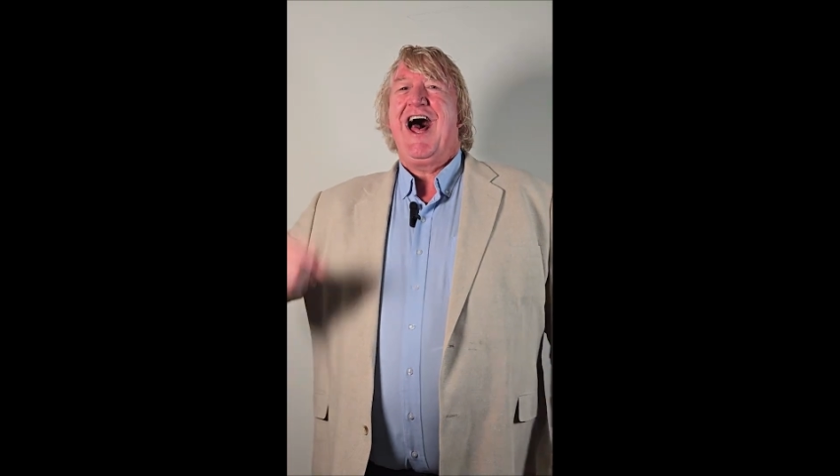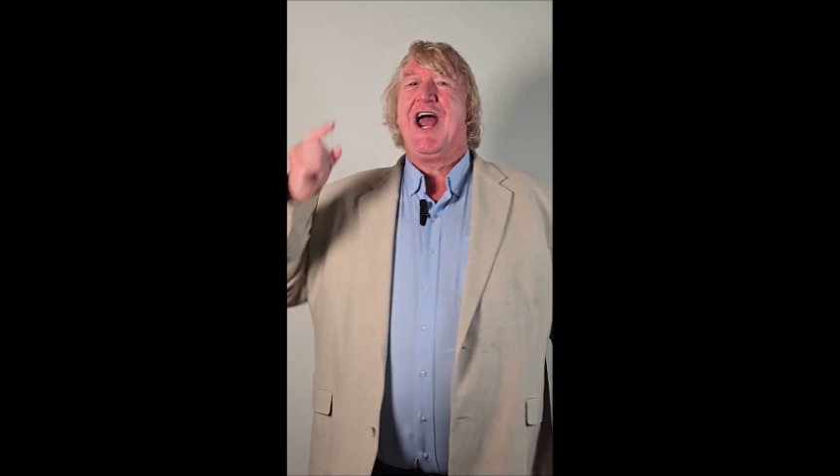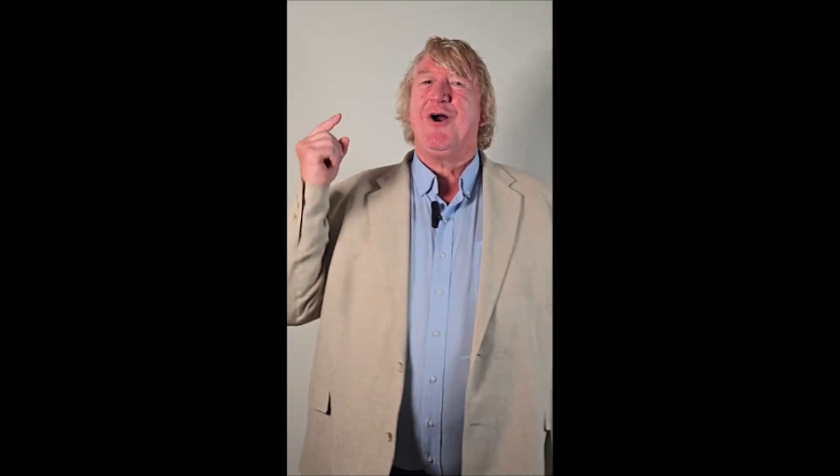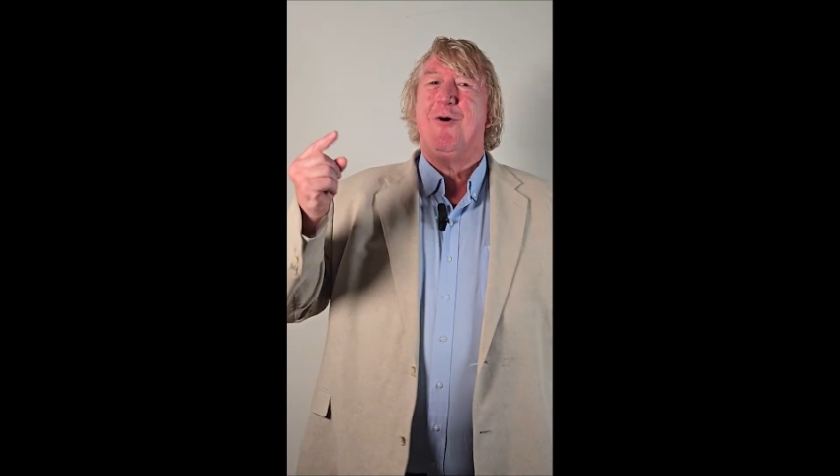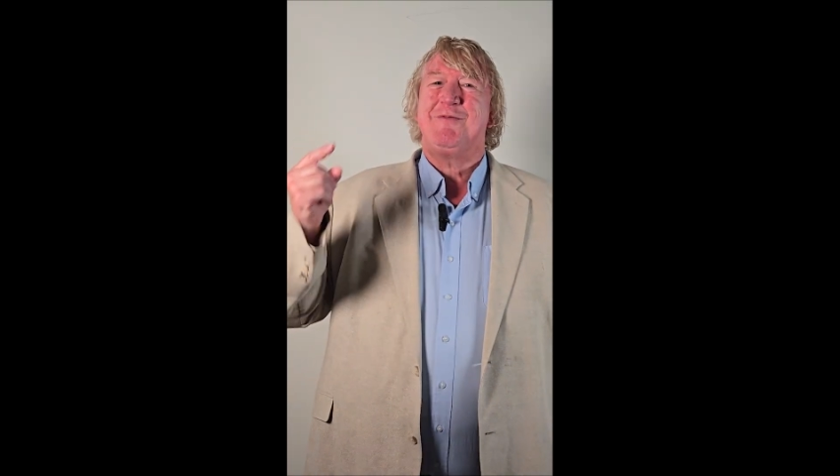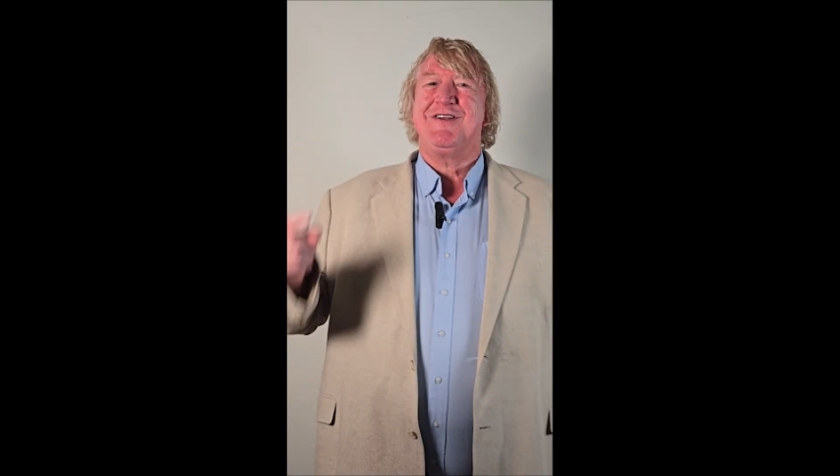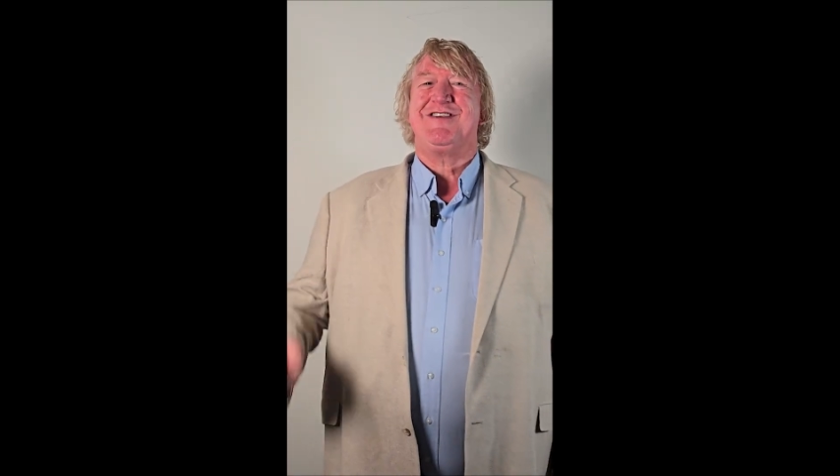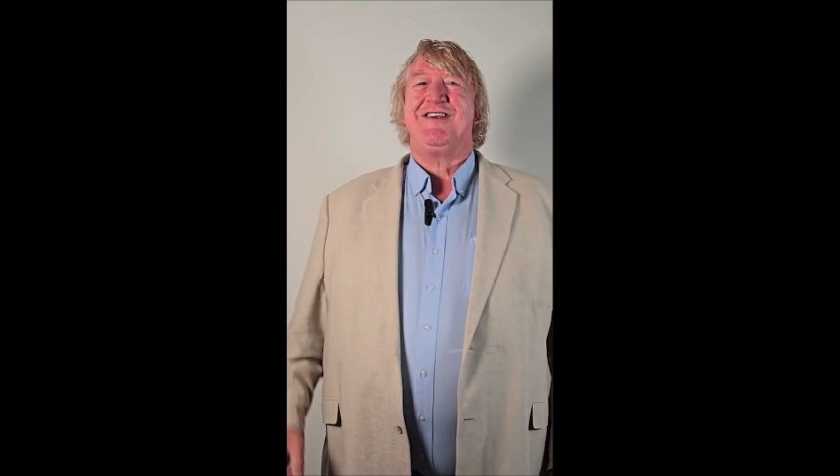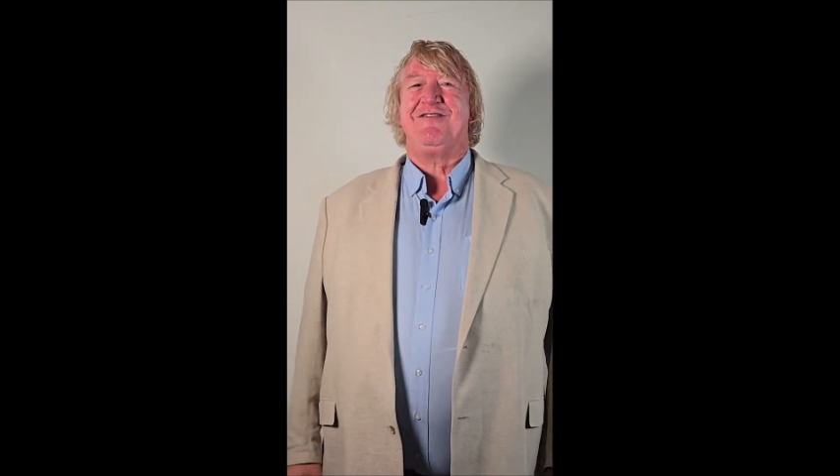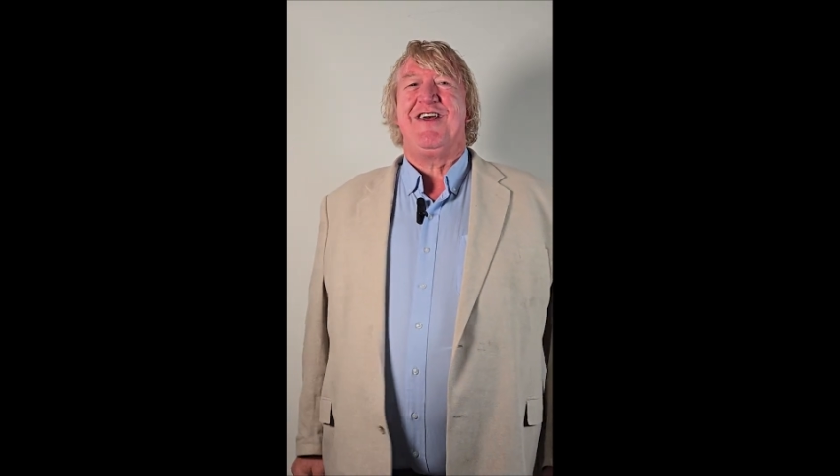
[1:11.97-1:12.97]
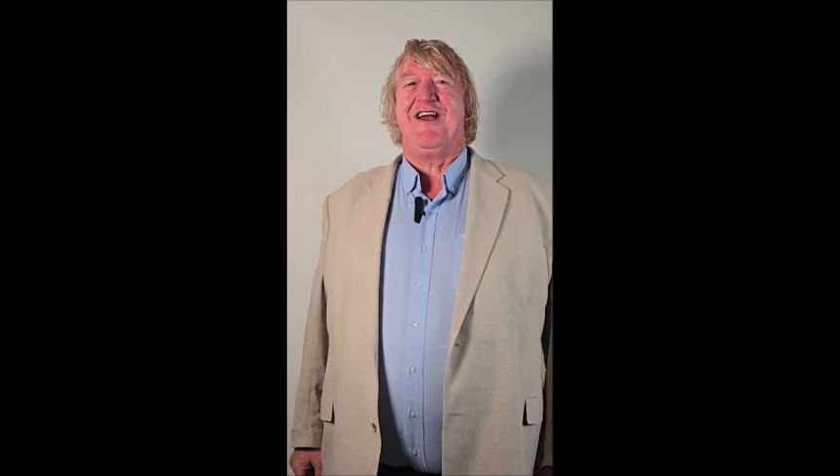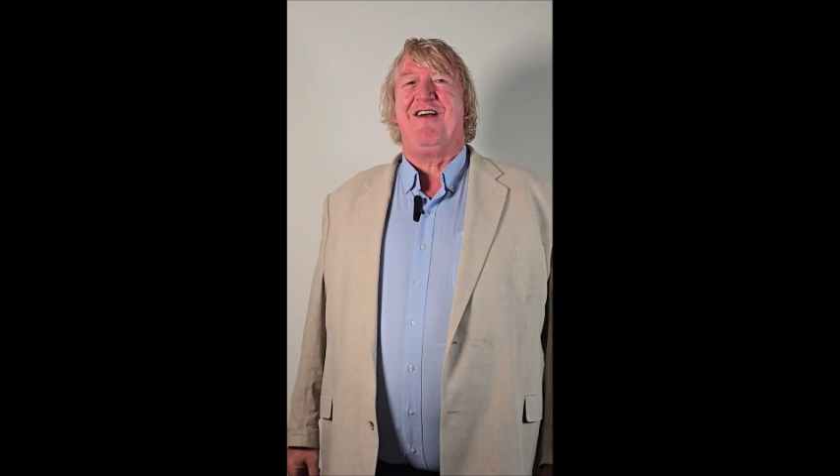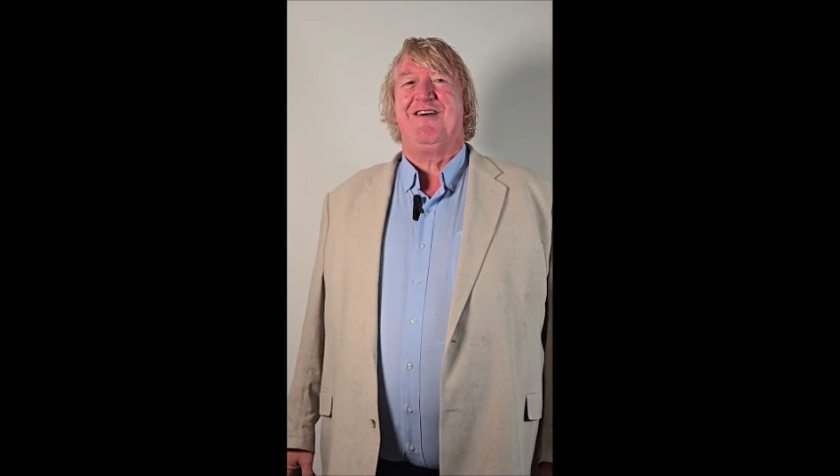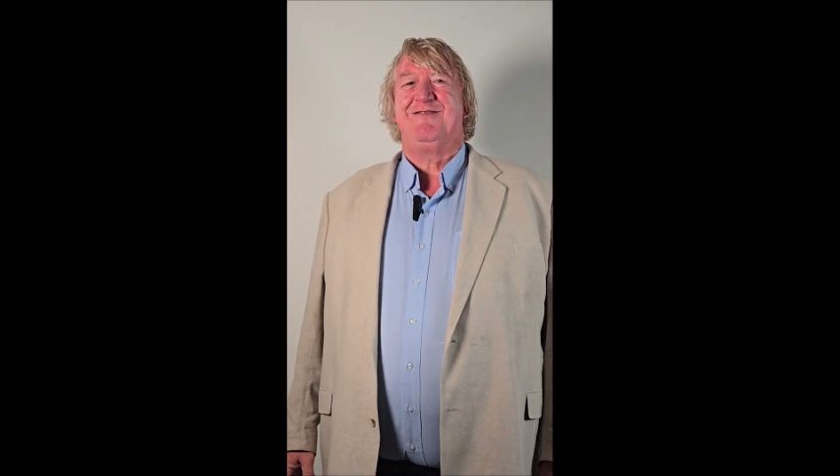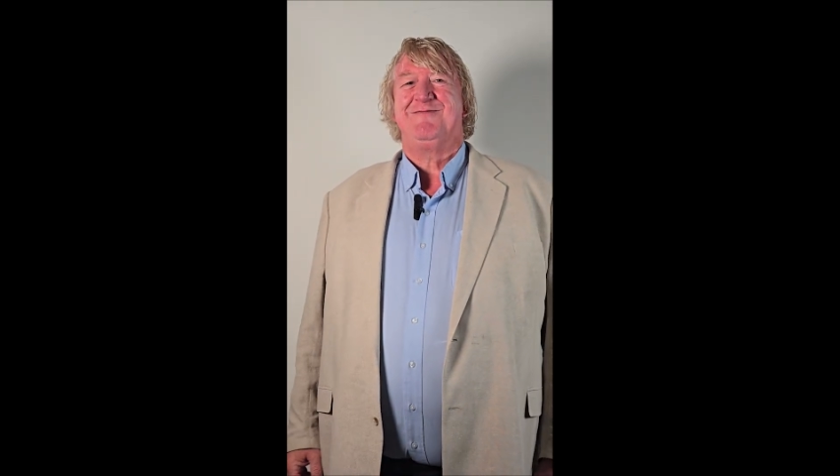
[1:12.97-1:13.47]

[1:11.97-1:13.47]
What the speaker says: I hope to see you there.